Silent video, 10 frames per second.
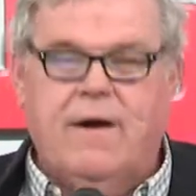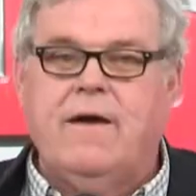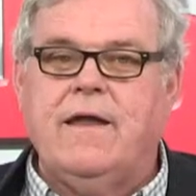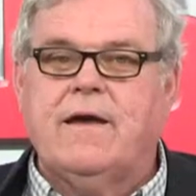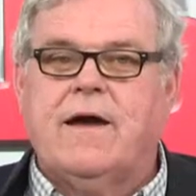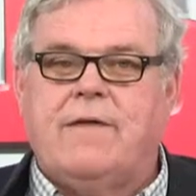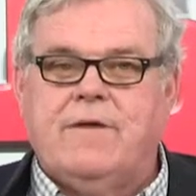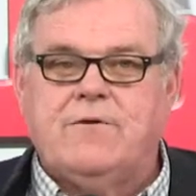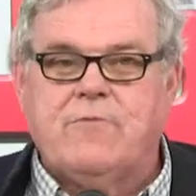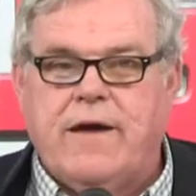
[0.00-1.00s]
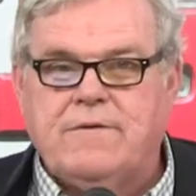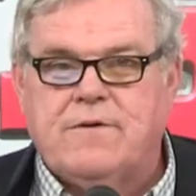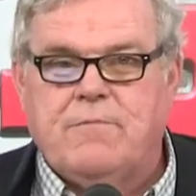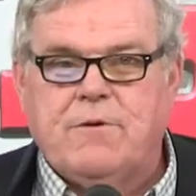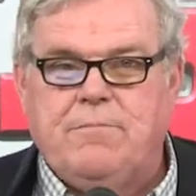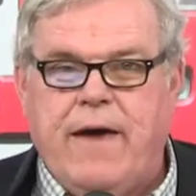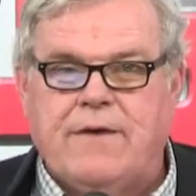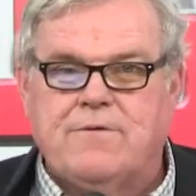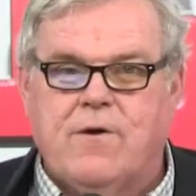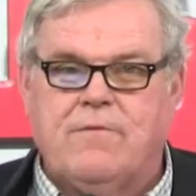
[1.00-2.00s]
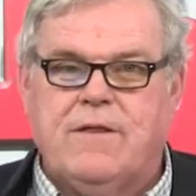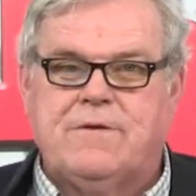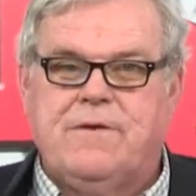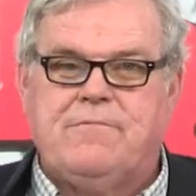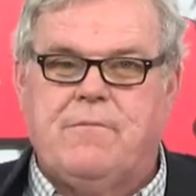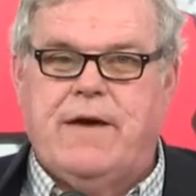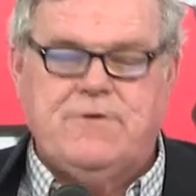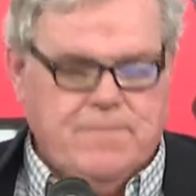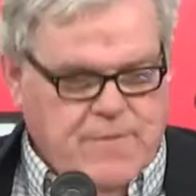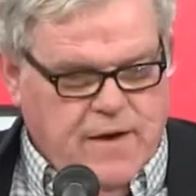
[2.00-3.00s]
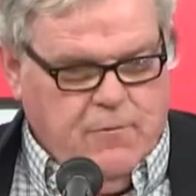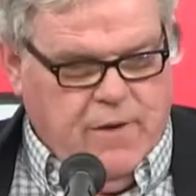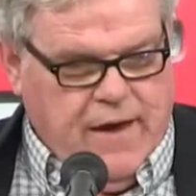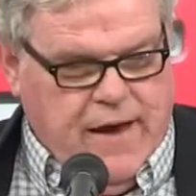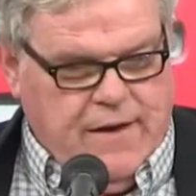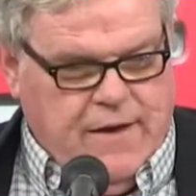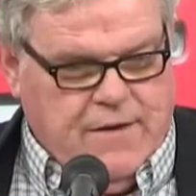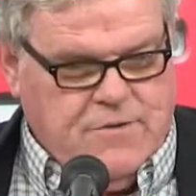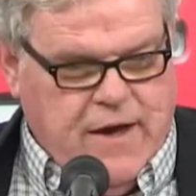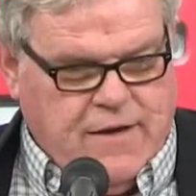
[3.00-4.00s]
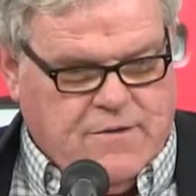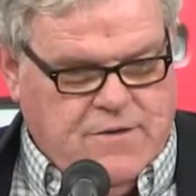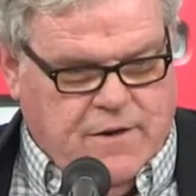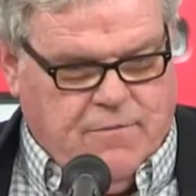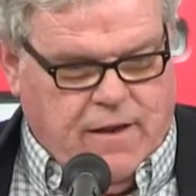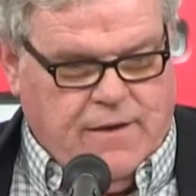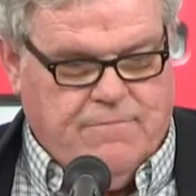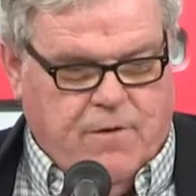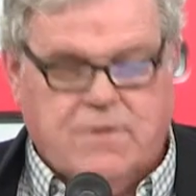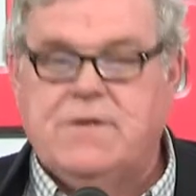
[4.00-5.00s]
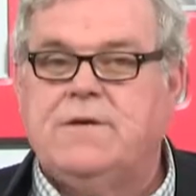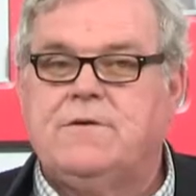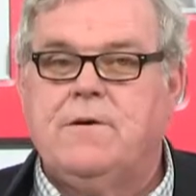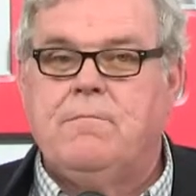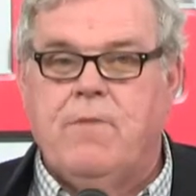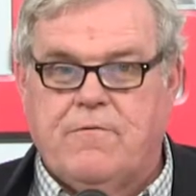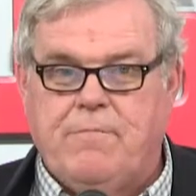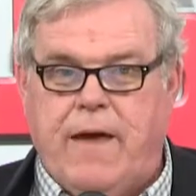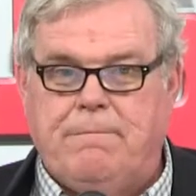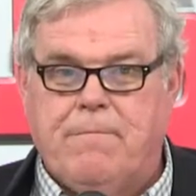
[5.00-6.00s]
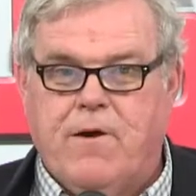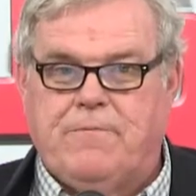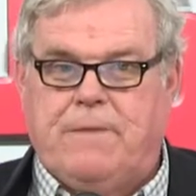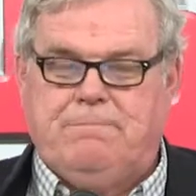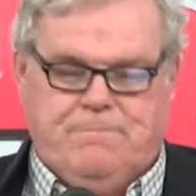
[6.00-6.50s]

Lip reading: In the governor's race, I almost passed over this information, we got Jack Cittarelli versus Murphman, Murphy.